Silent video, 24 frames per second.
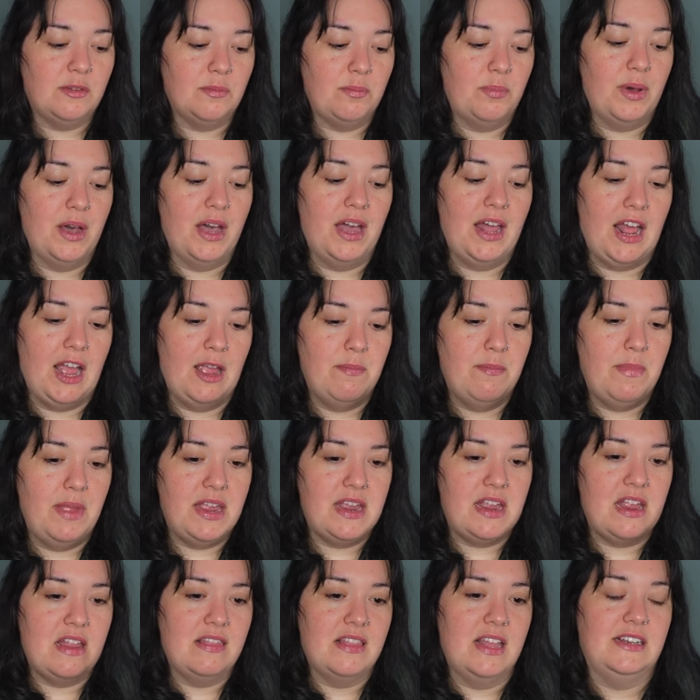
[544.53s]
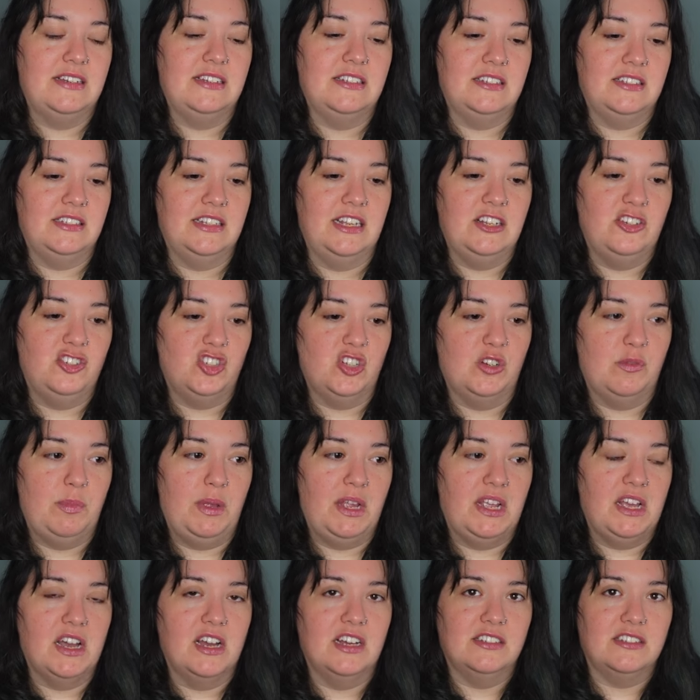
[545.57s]
but I'm making that distinction
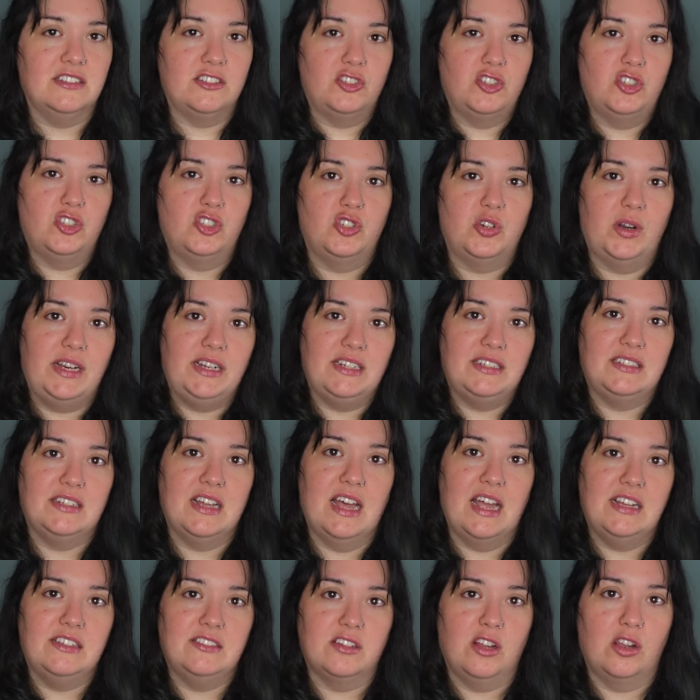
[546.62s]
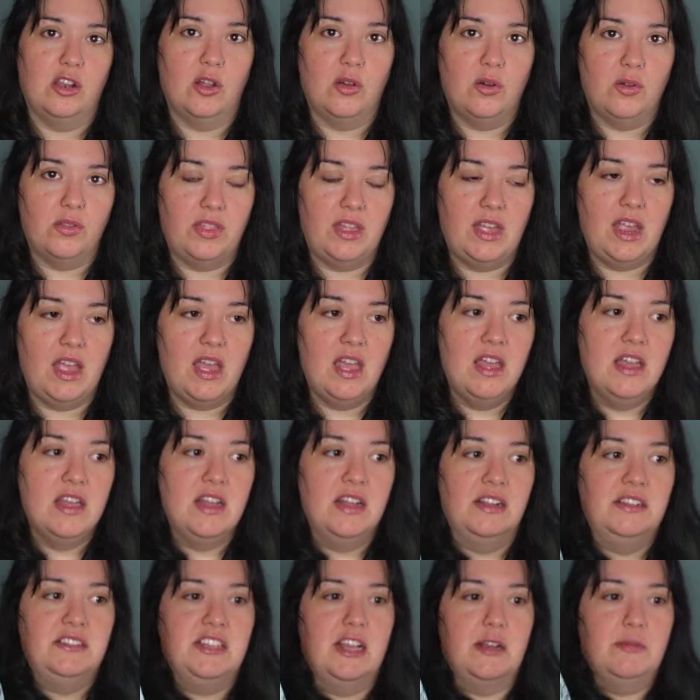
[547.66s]
because straight size clothing
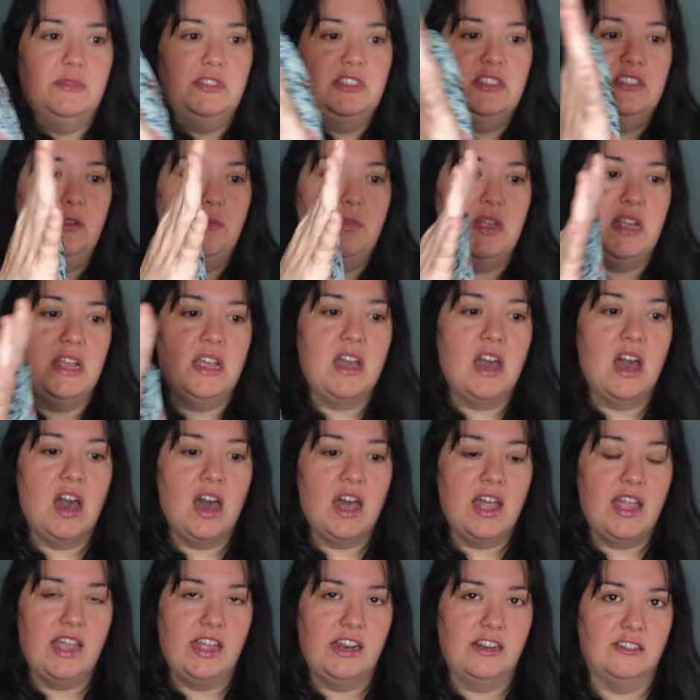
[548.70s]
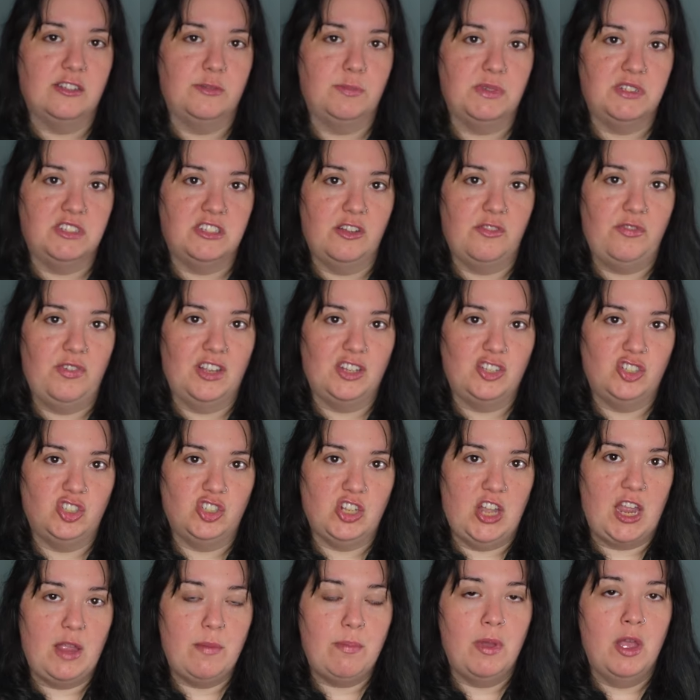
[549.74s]
tends to be cut in a specific
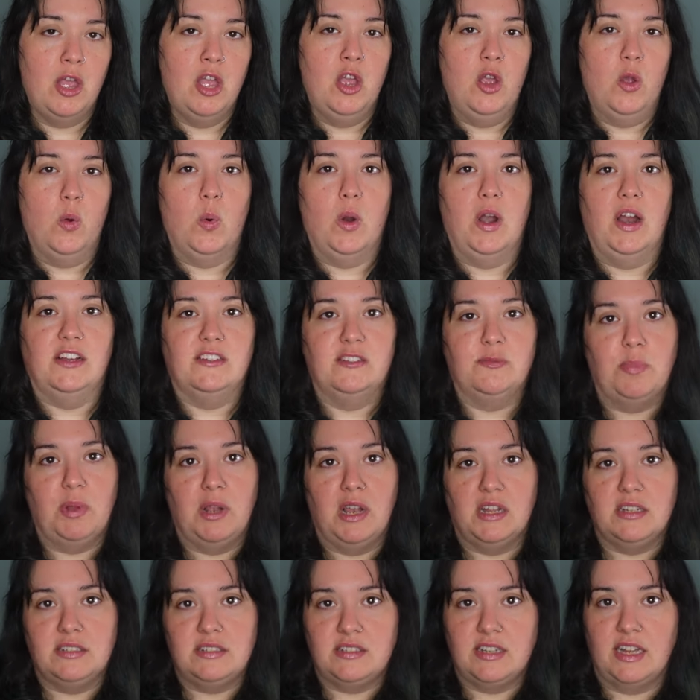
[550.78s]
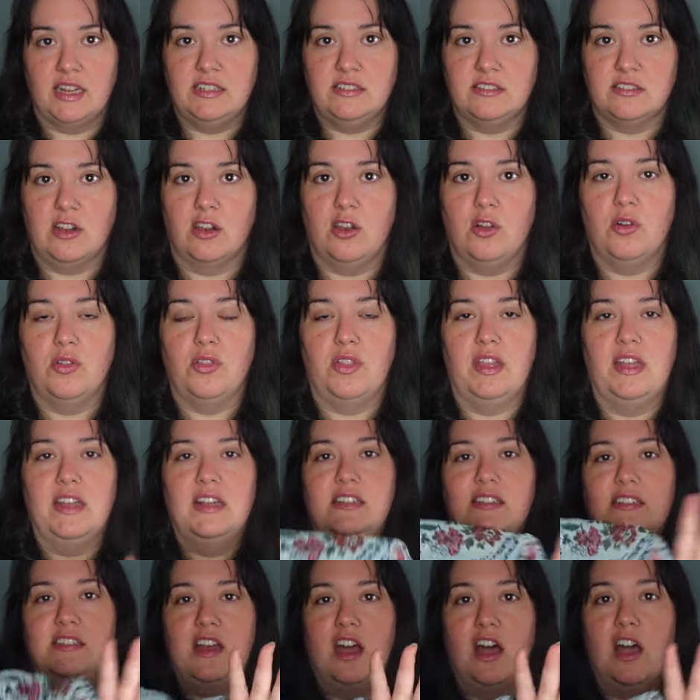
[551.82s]
shape, whereas plus size clothing
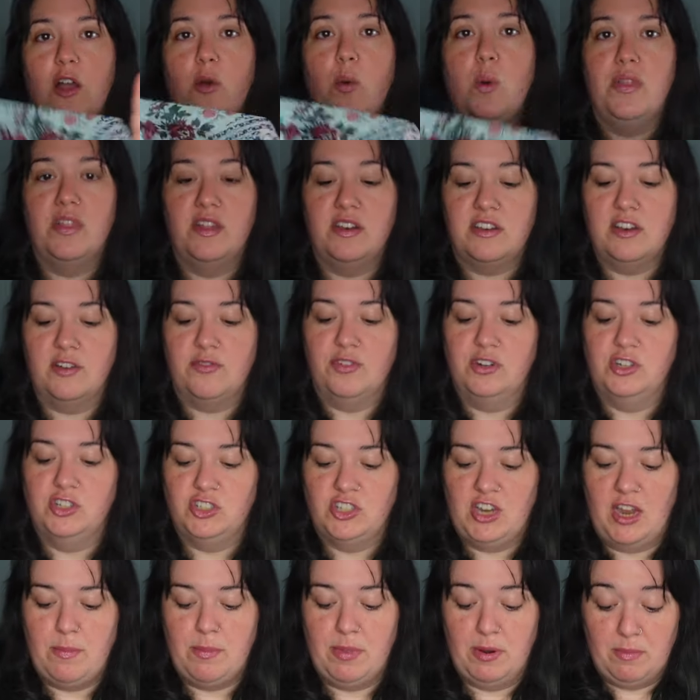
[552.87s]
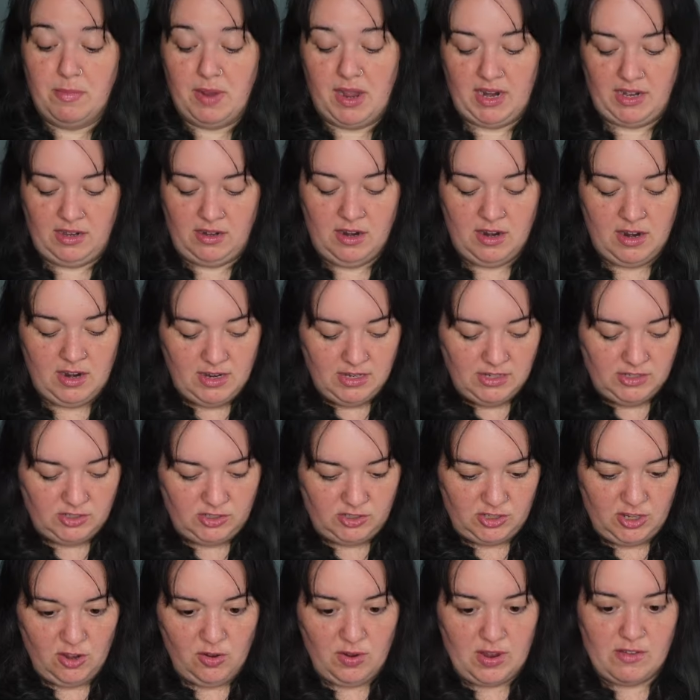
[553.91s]
is cut with a different shape in mind.
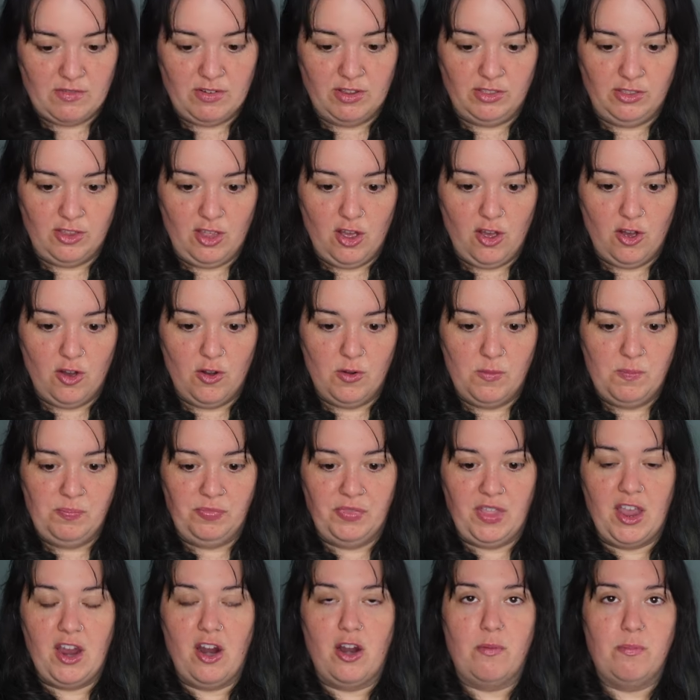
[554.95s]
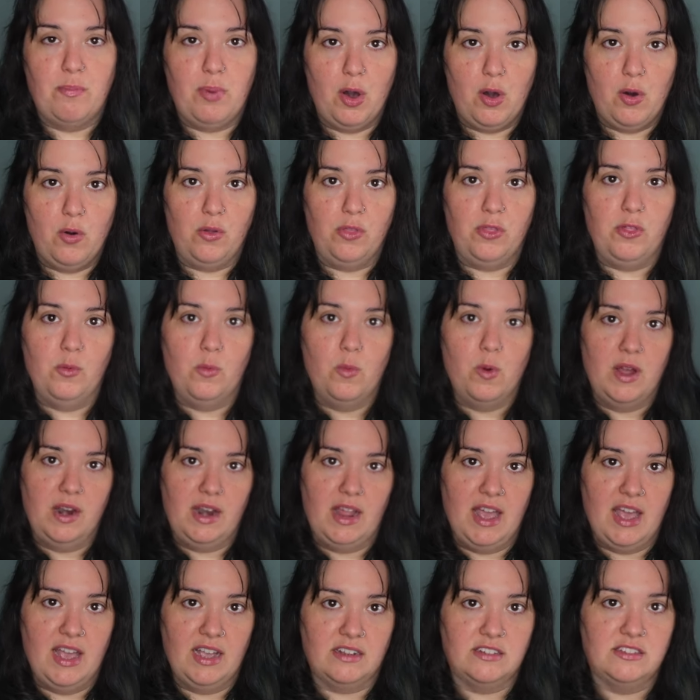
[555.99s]
So even though they are both
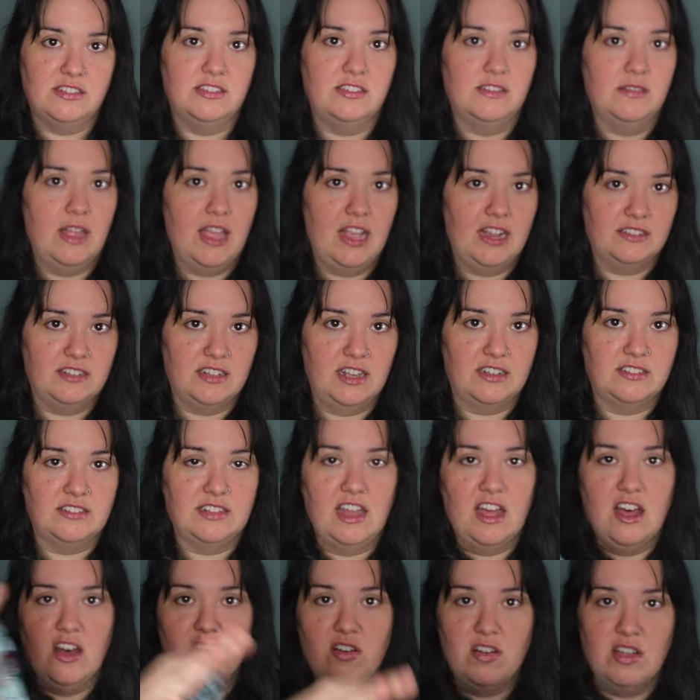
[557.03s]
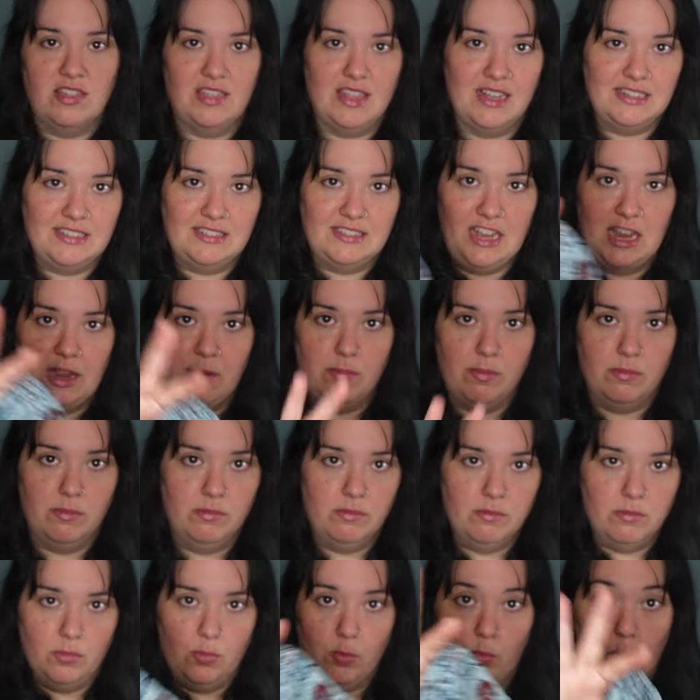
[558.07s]
1X, XXL in that same
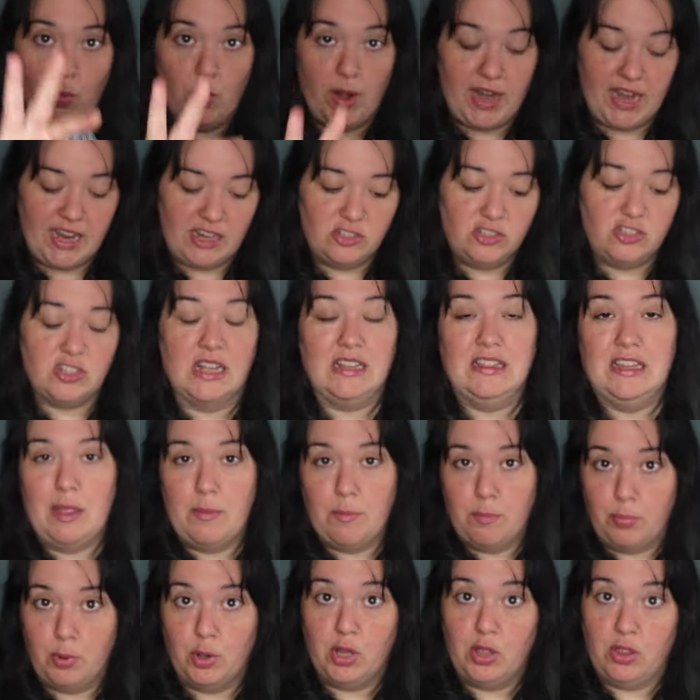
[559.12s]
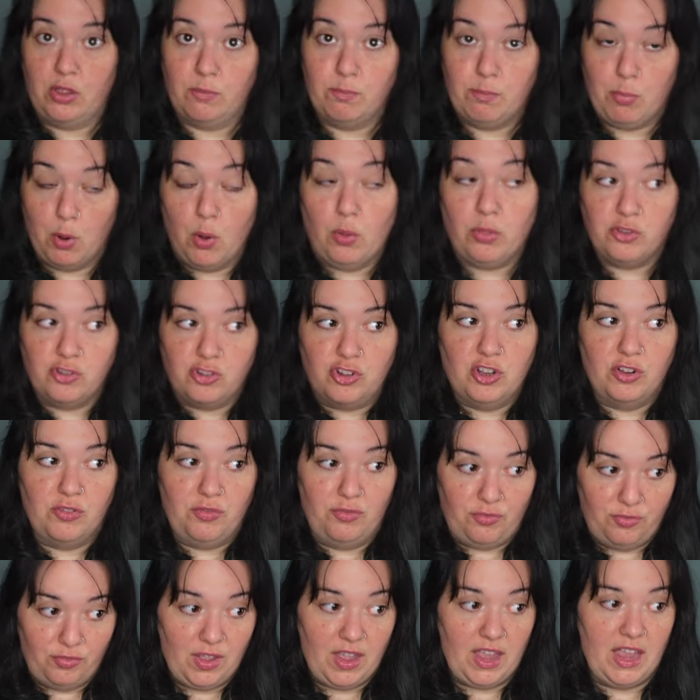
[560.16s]
range and they bo both should
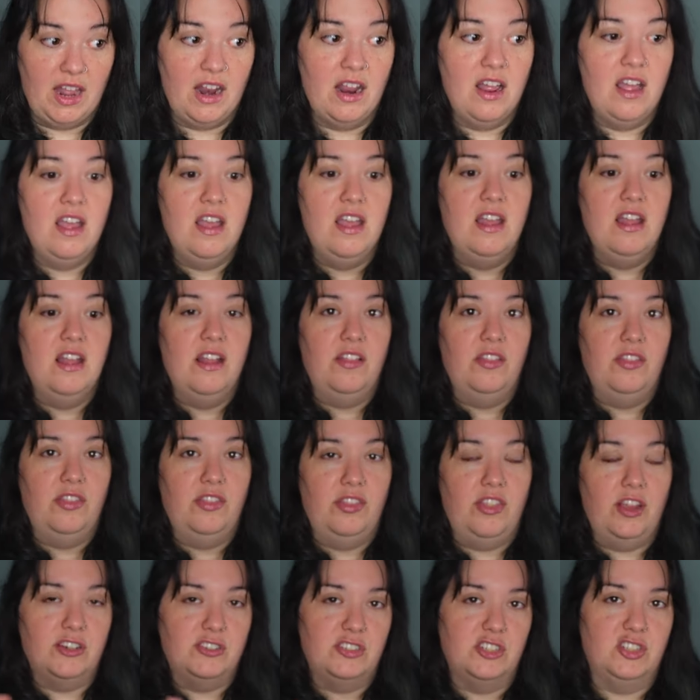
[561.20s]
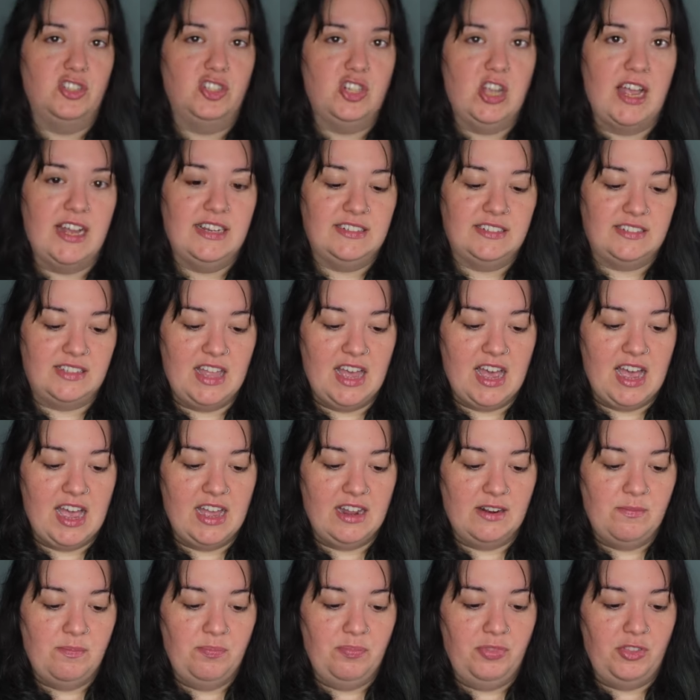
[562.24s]
fit, there's a chance
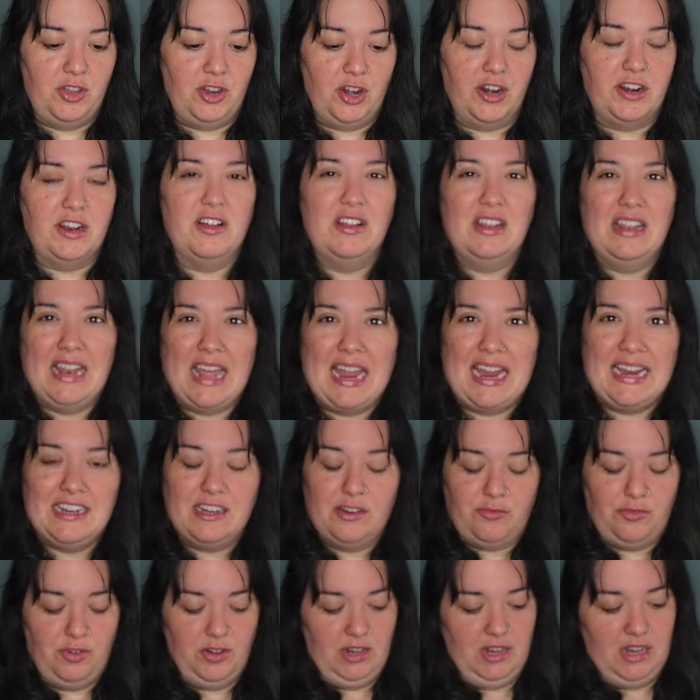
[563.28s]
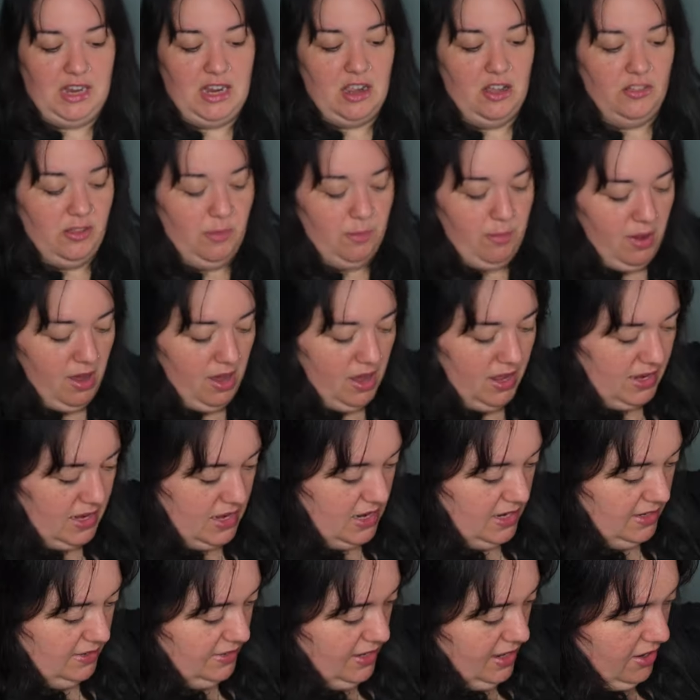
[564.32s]
that they're gonna lay differently on the
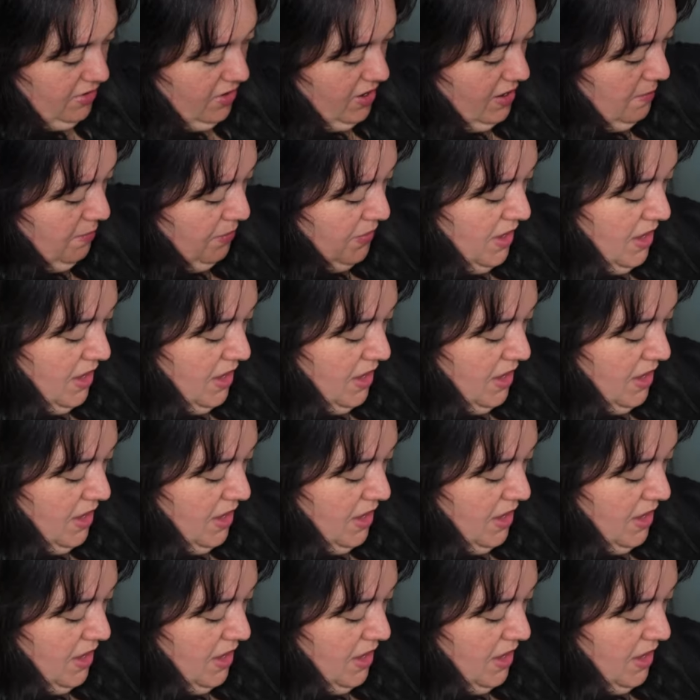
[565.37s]
body, etc.